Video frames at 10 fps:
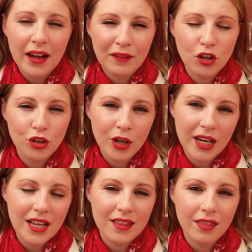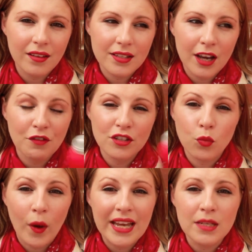And I've not tried anything that's kind of
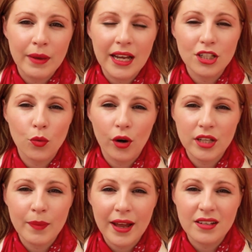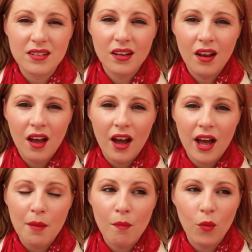swayed me to want to spend
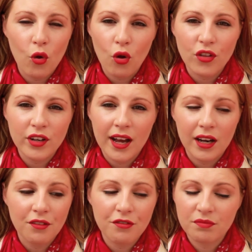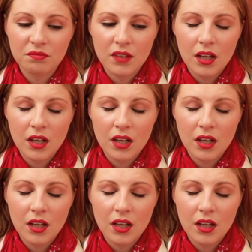um, more than kind of